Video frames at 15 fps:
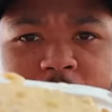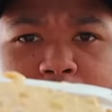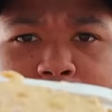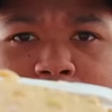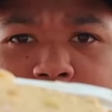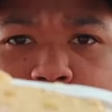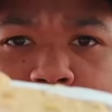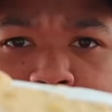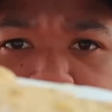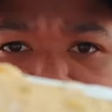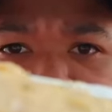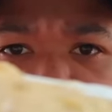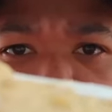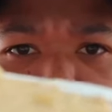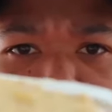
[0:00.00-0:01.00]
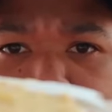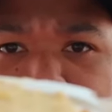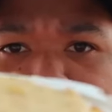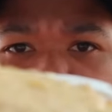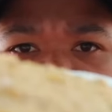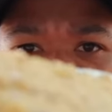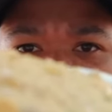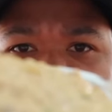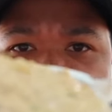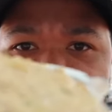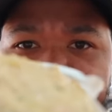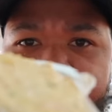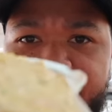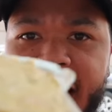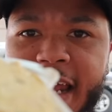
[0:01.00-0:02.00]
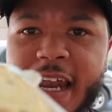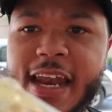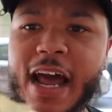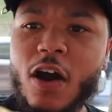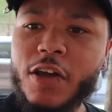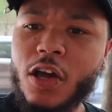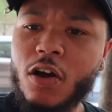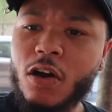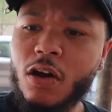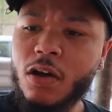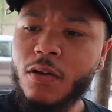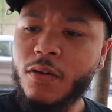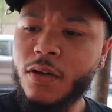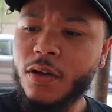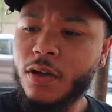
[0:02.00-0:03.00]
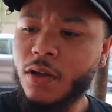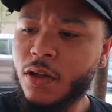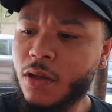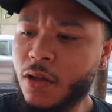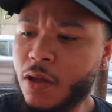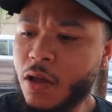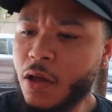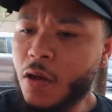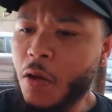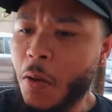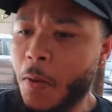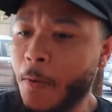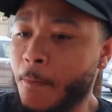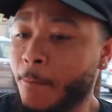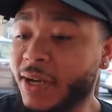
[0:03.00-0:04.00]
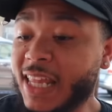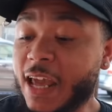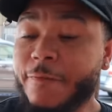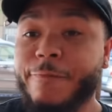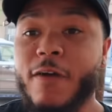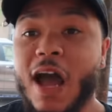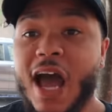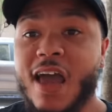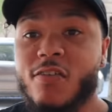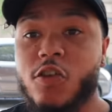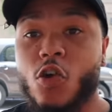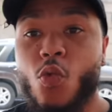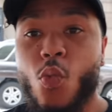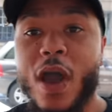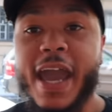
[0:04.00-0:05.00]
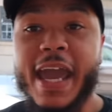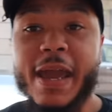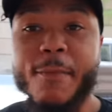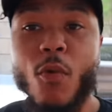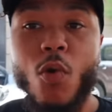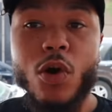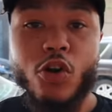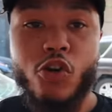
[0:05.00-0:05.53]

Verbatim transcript: of remind you of them animal fries at, at In-N-Out, y'all. But they fries look way more